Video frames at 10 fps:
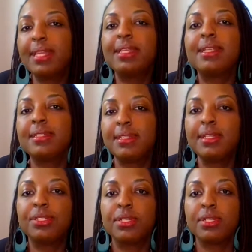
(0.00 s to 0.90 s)
the
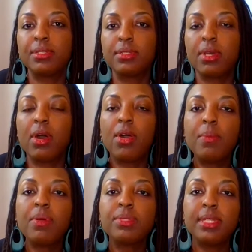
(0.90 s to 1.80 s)
decision
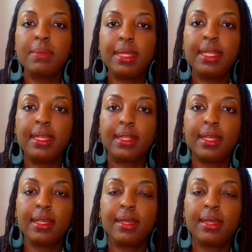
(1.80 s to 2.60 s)
almost immediately.